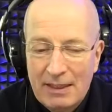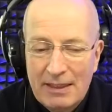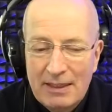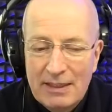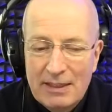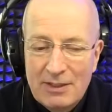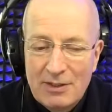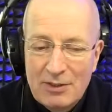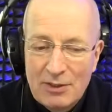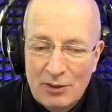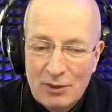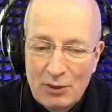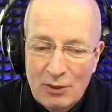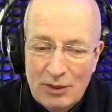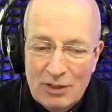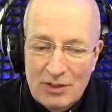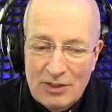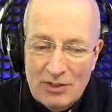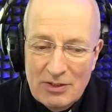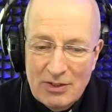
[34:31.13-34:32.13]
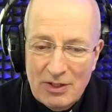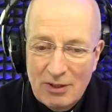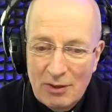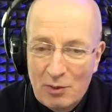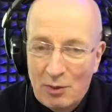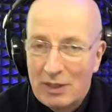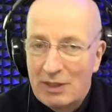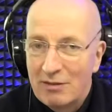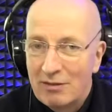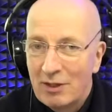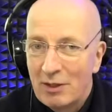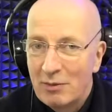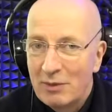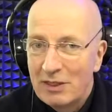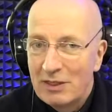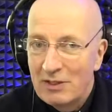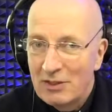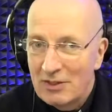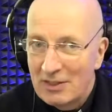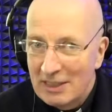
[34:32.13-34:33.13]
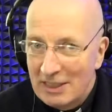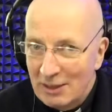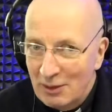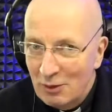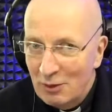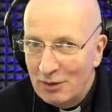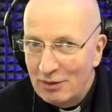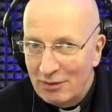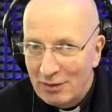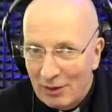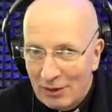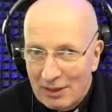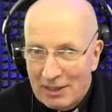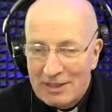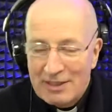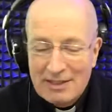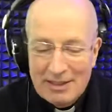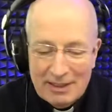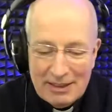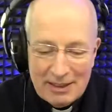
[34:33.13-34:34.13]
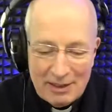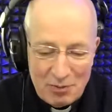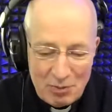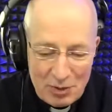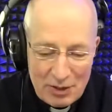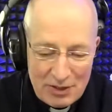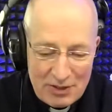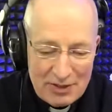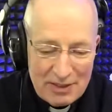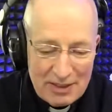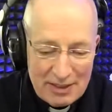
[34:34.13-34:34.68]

And so this is our way of coming to see you if you're listening in prison,